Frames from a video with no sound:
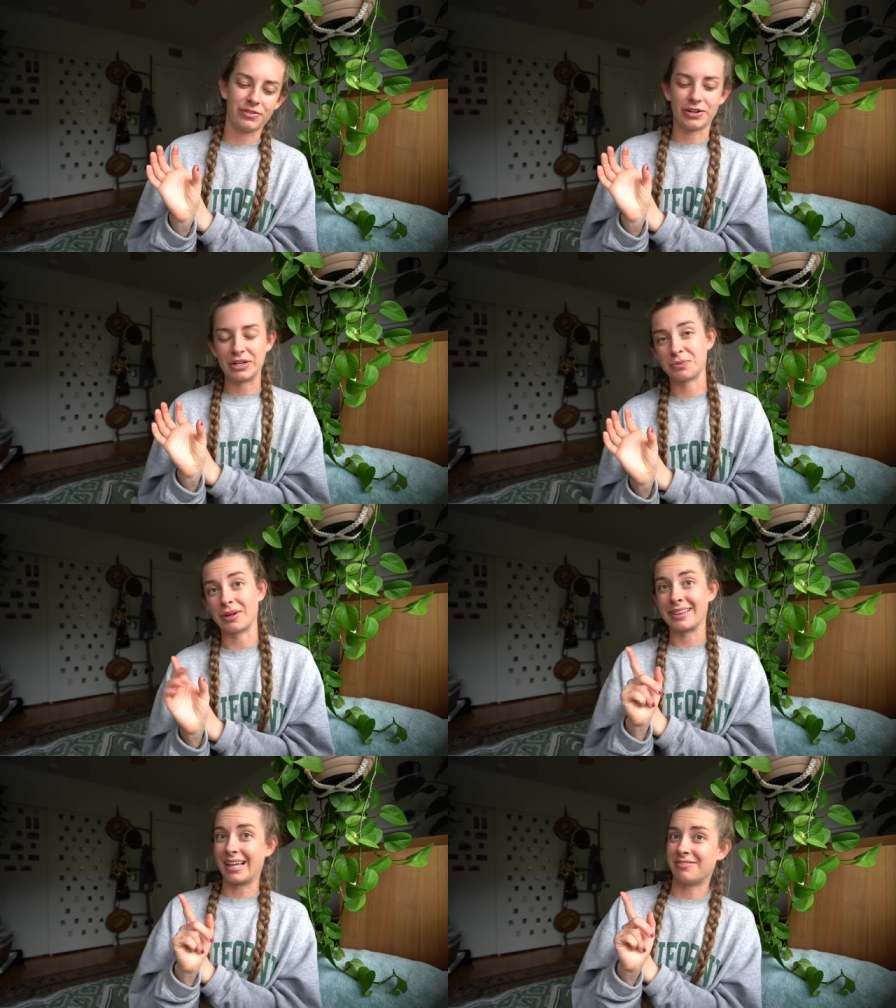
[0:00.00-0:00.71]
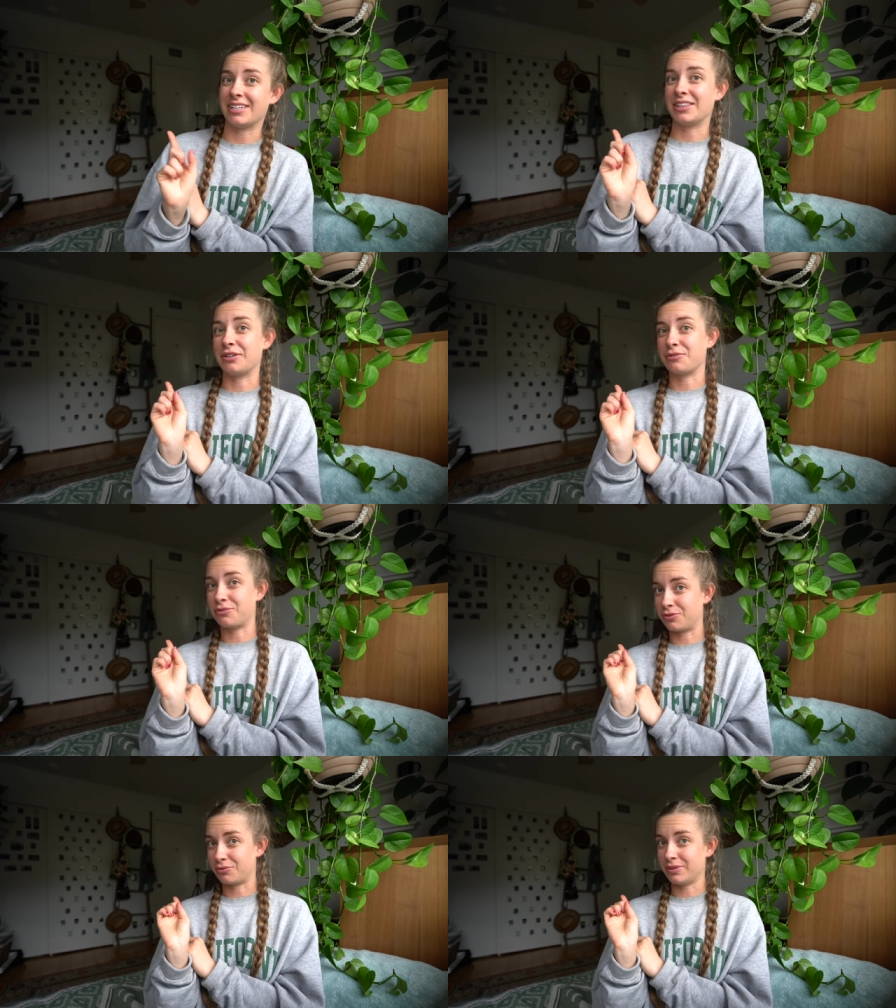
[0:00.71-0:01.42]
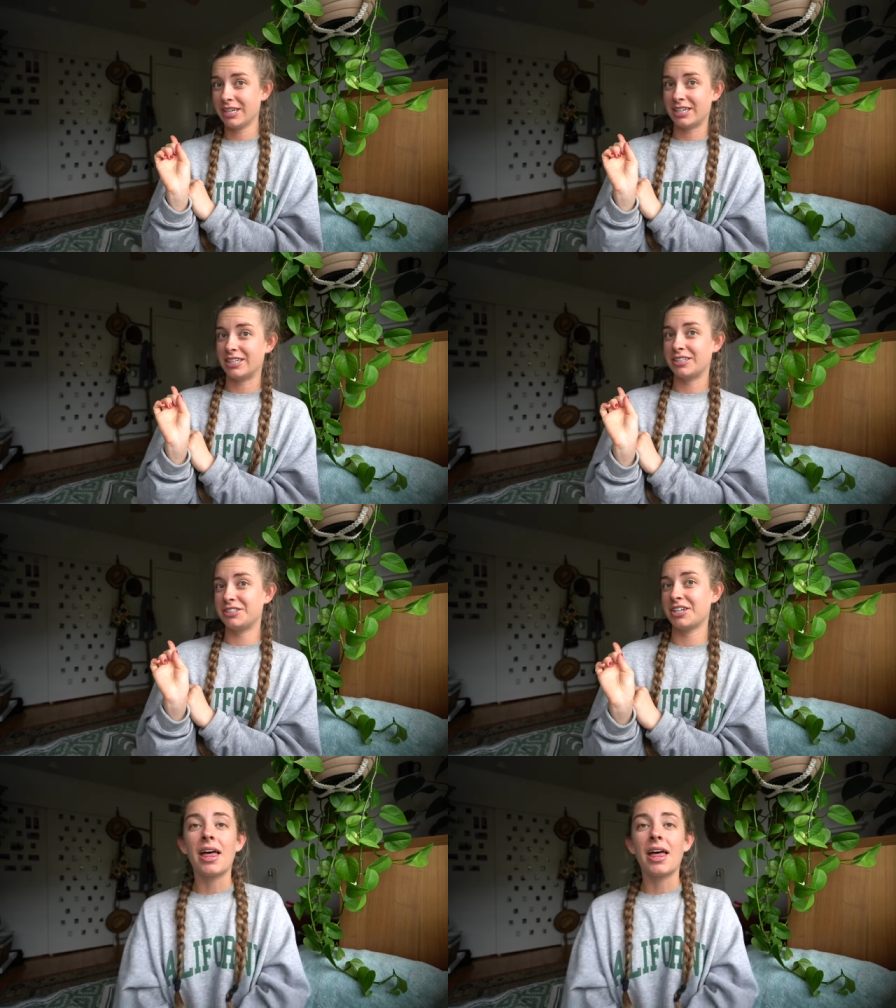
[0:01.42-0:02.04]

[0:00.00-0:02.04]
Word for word: there is one left in the fridge.